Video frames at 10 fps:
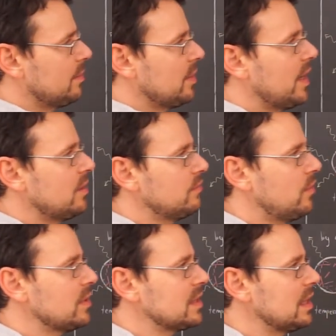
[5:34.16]
kind of
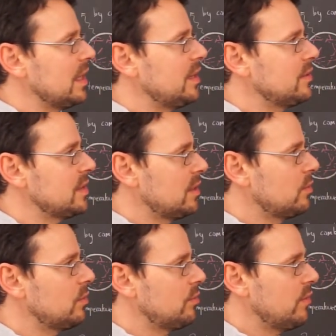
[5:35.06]
oscillators that
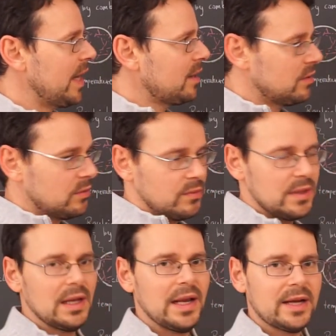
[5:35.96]
could react to
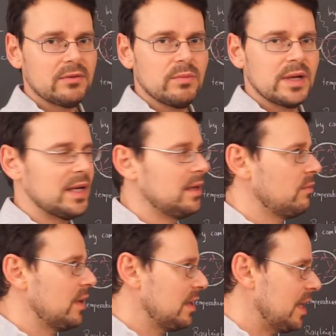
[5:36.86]
the electromagnetic
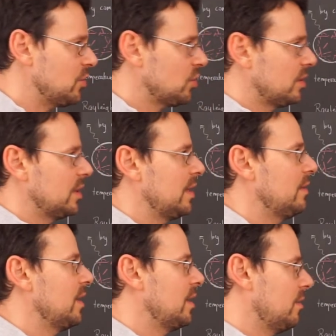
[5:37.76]
radiation and
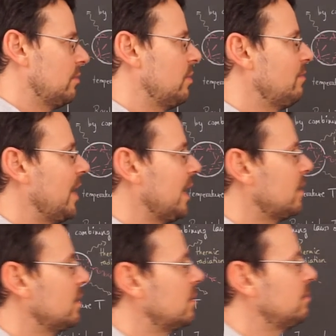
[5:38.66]
then reflect
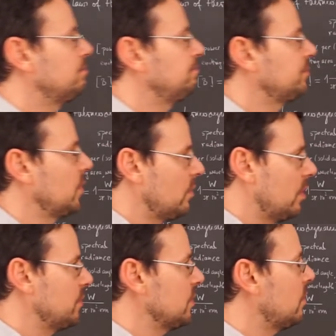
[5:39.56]
it or
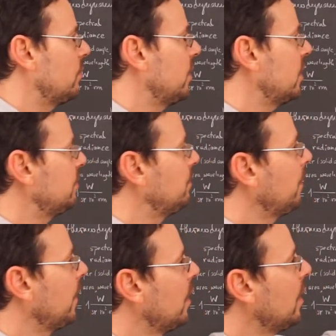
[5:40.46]
absorb it.
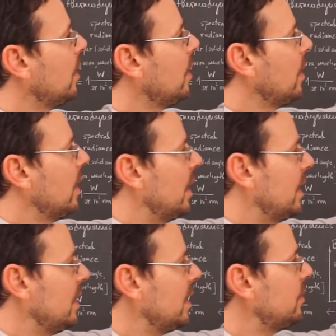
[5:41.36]

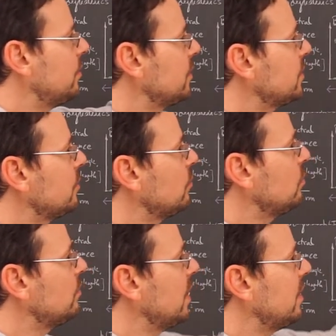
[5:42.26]
And he had to
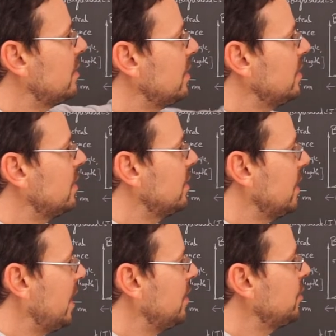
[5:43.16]
assume that the
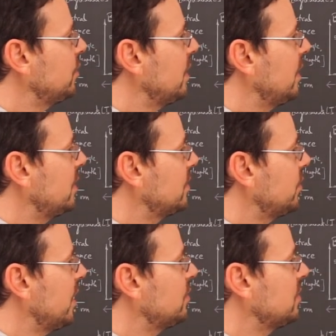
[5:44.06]
energy
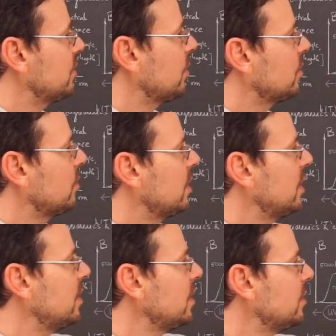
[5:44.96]
exchange is not
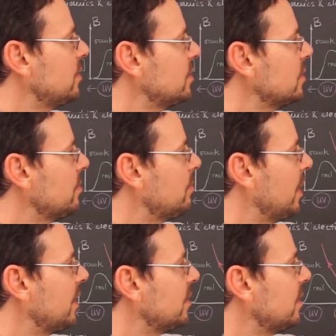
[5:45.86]
continuous,
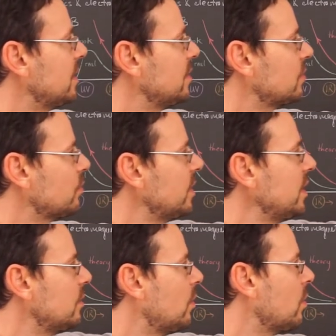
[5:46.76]
but
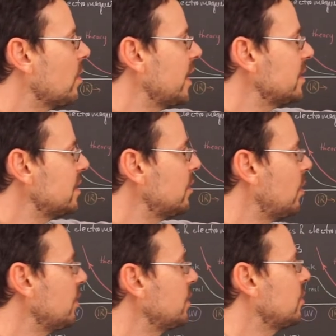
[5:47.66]
discrete, or as he
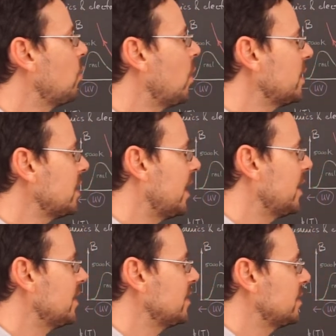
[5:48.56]
called it,
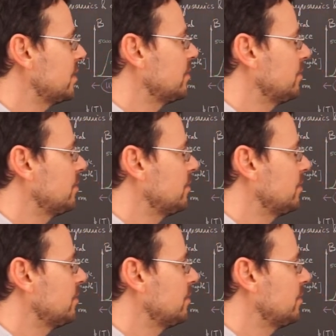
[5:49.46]
quantized,